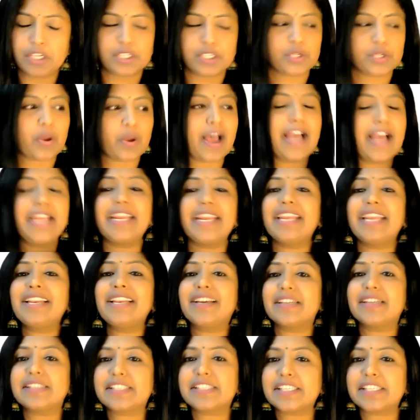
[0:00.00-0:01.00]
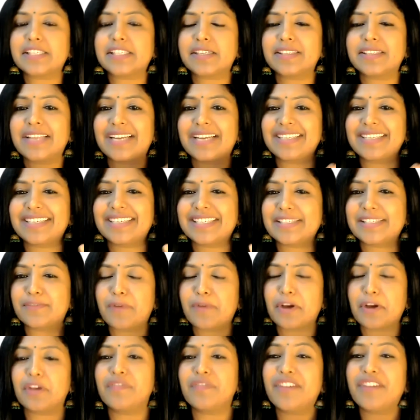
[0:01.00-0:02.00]
So I can consider that it
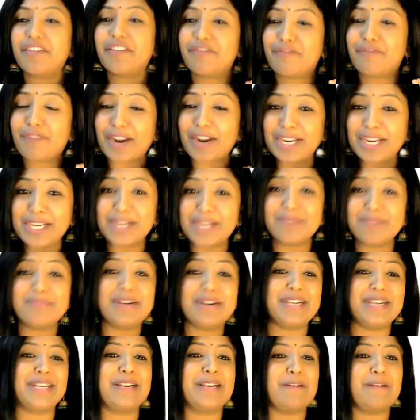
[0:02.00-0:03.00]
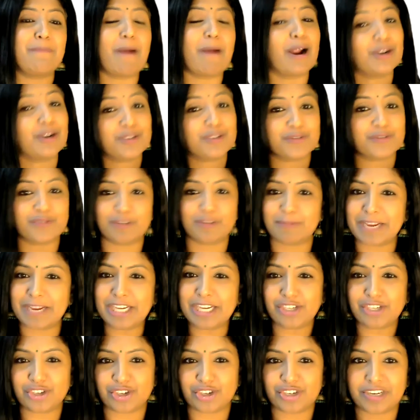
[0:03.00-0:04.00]
is one of the fundamental parts of
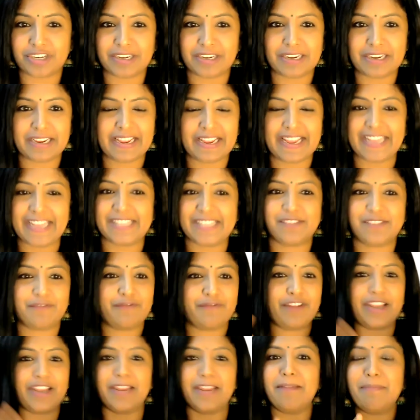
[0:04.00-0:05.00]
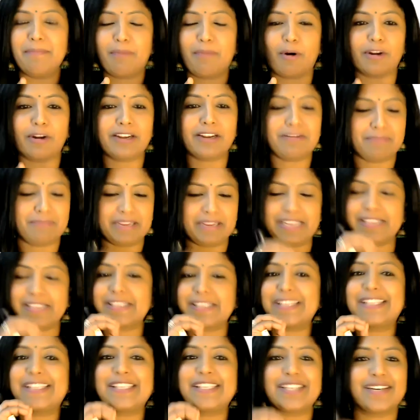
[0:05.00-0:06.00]
speech. It's very important
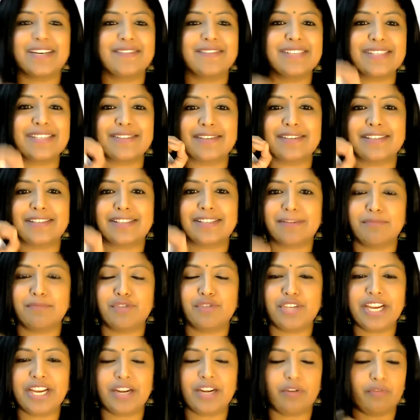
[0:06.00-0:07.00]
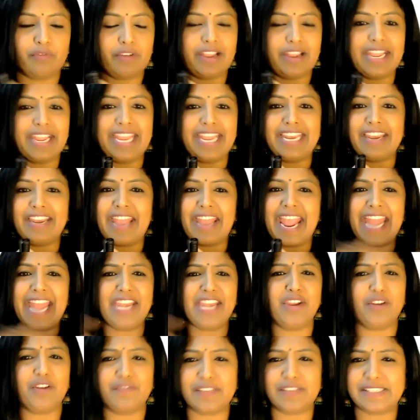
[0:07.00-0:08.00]
because it serves as a subject in
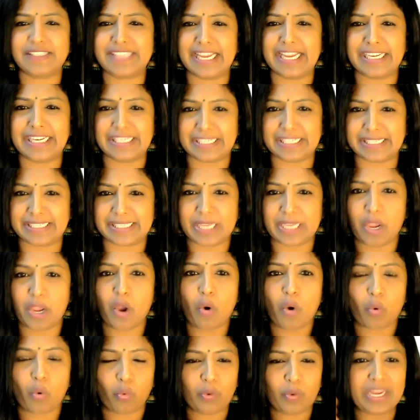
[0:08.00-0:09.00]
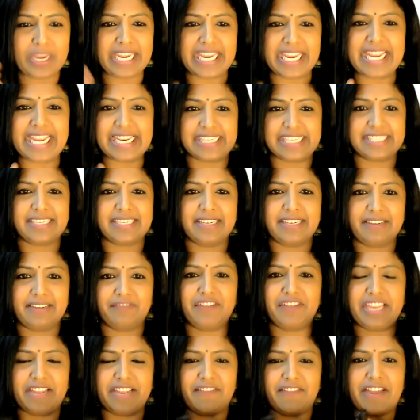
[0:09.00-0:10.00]
any of the sentence.
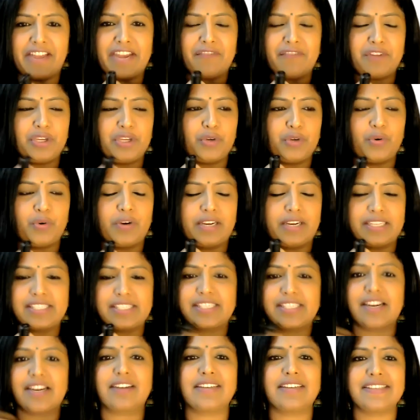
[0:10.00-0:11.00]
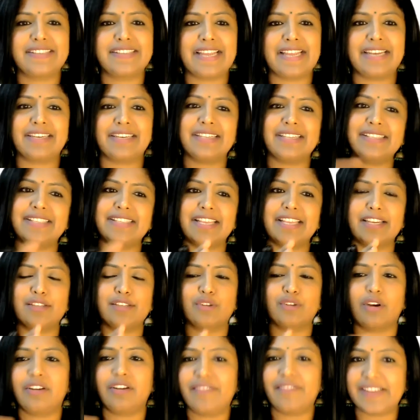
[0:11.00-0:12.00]
Whenever you construct a sentence, there
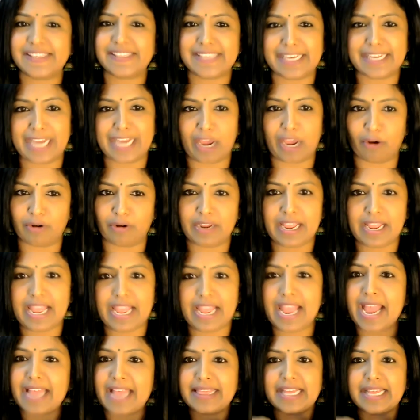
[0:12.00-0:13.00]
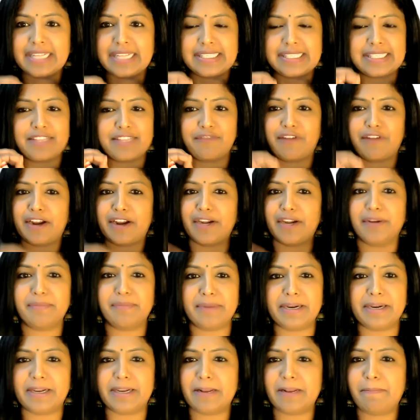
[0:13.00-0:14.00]
is always a noun. And that's the
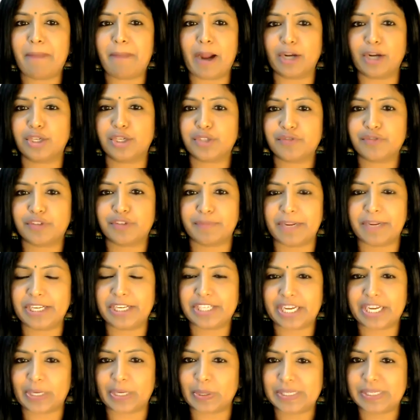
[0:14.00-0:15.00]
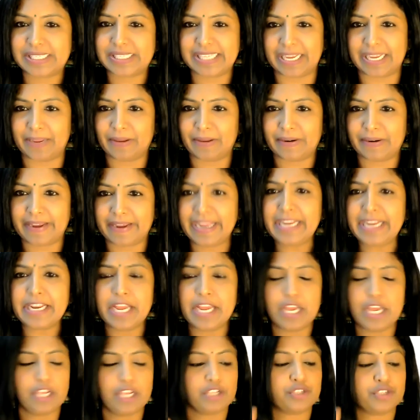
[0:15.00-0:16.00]
fundamental parts of speech, I could say, right?
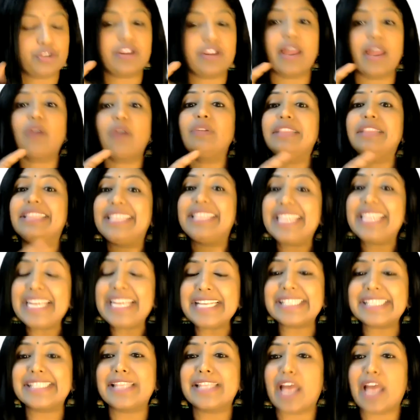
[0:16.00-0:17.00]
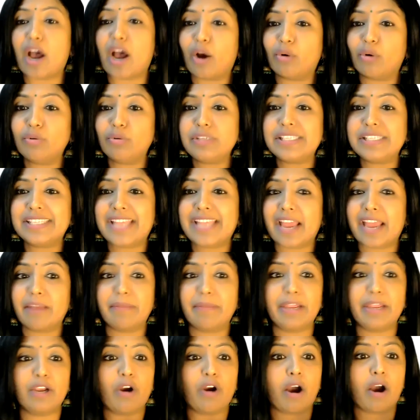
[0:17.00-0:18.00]
So now these nouns
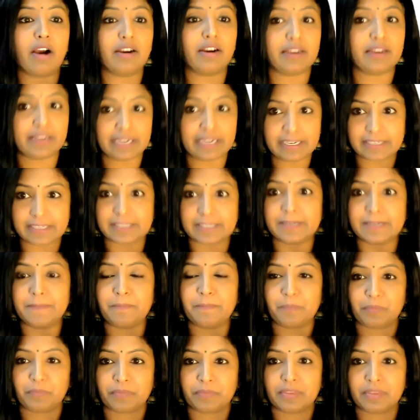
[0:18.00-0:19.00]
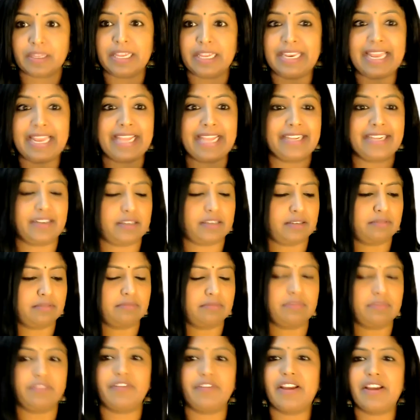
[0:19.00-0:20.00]
can be concrete, like
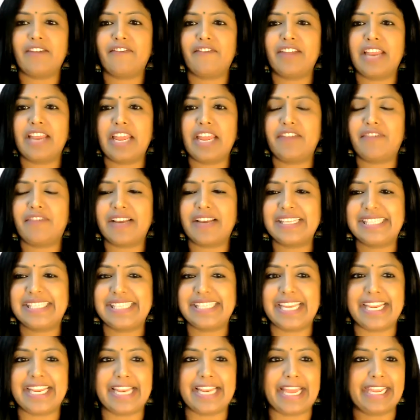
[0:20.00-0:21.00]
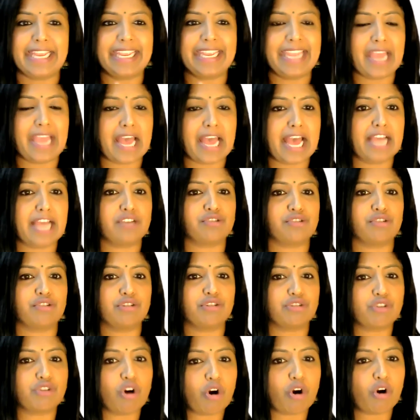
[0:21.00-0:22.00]
where if I say like cat
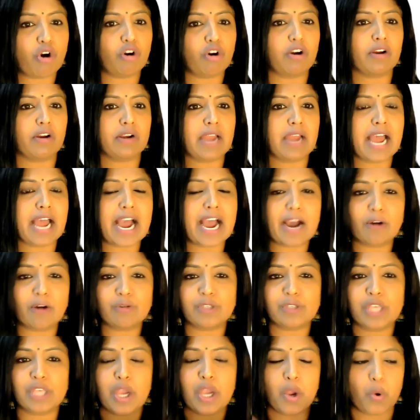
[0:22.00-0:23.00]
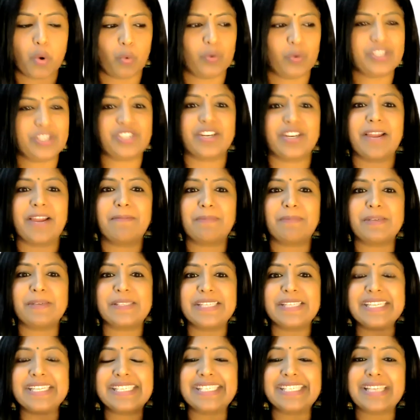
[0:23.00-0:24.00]
or dog or house, which
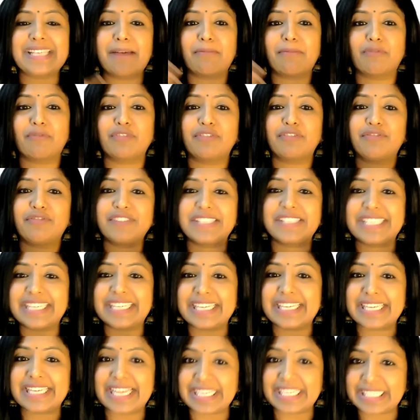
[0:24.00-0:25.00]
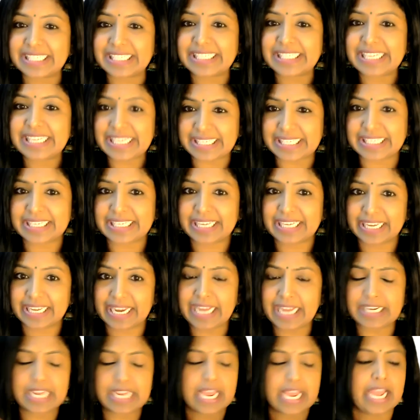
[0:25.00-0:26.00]
represents some of the physical entities,
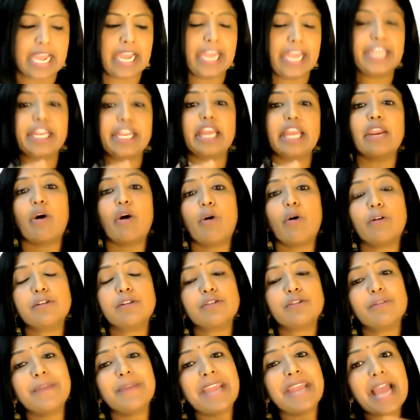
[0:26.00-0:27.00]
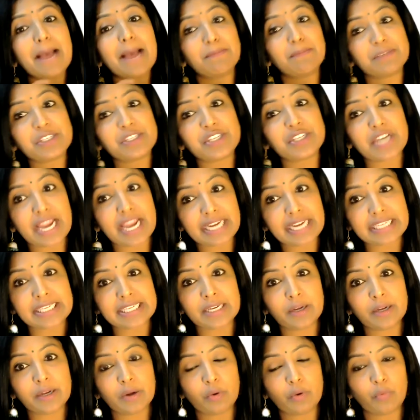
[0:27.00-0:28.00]
correct? It can also be abstract.
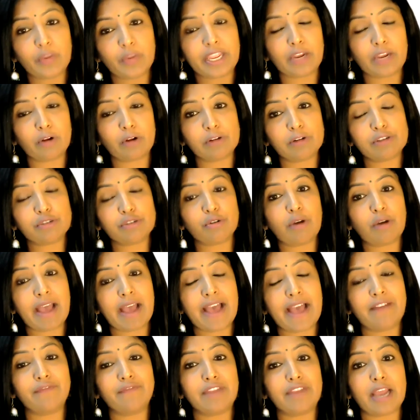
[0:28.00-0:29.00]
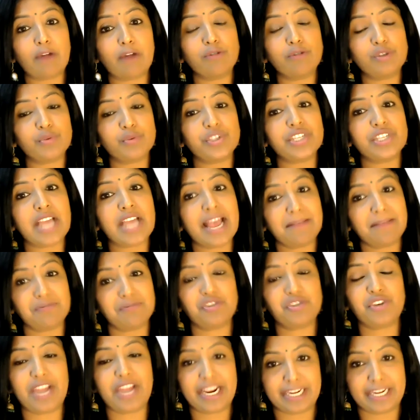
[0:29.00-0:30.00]
We can also have nouns which are
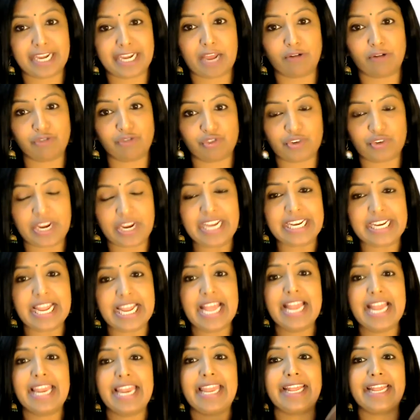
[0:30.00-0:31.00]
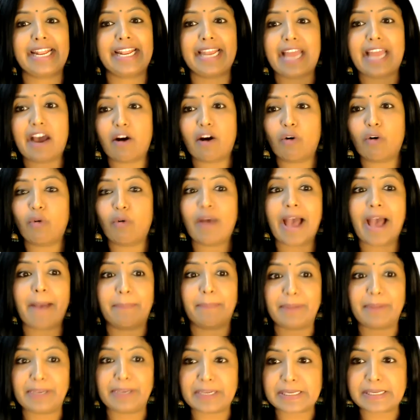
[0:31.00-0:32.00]
abstract nouns, right? Like love,
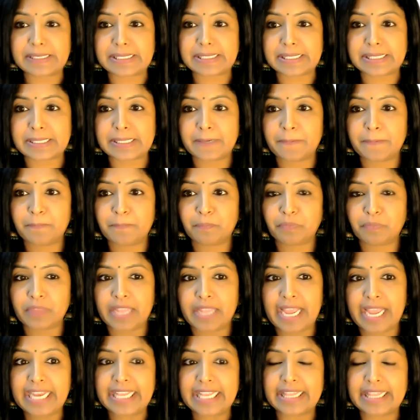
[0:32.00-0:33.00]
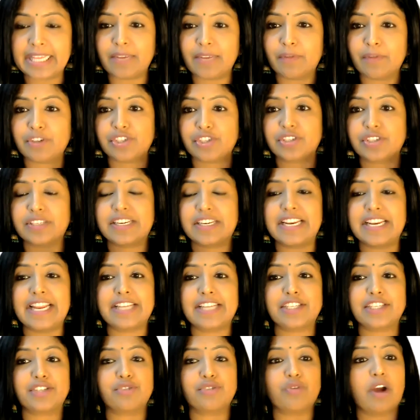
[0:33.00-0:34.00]
happiness, anything which is
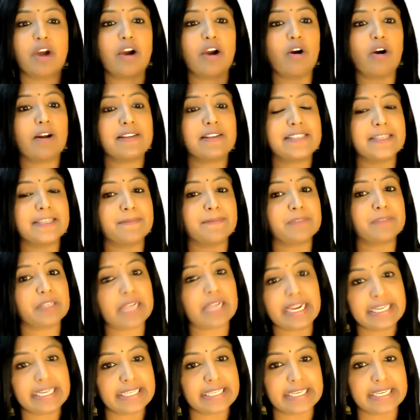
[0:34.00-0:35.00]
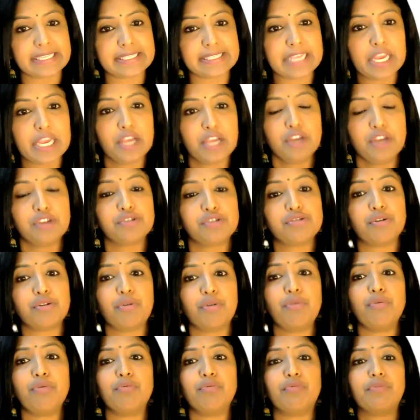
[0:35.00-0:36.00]
related to our concepts or ideas.
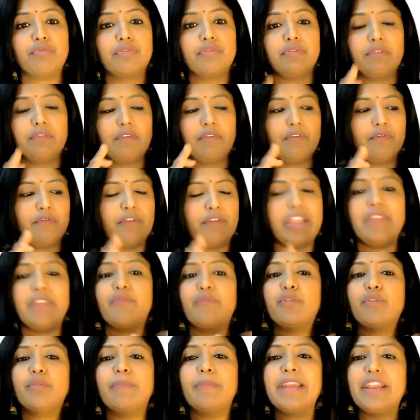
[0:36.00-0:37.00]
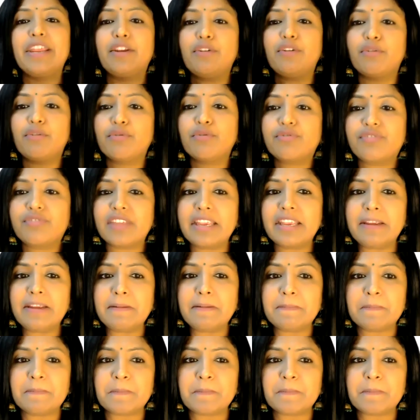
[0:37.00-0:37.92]
So we would be using